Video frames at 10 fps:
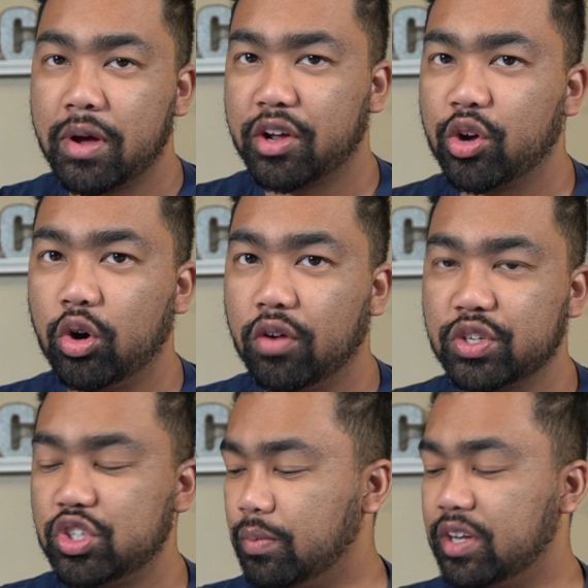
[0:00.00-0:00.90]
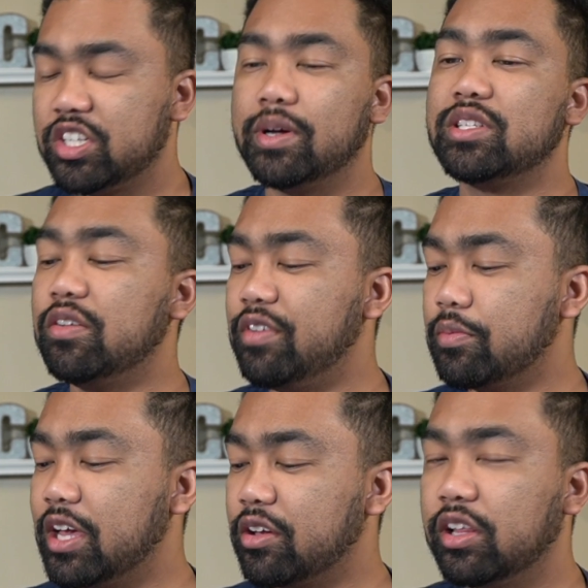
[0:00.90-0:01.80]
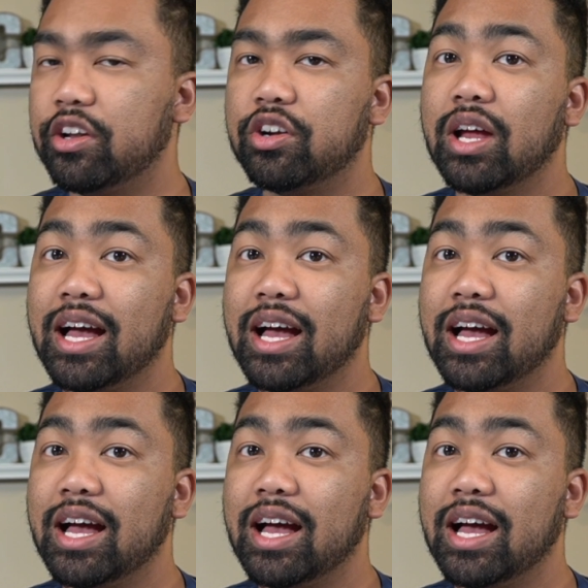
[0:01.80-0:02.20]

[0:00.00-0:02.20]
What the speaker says: not gonna go over too much about TVM calculator.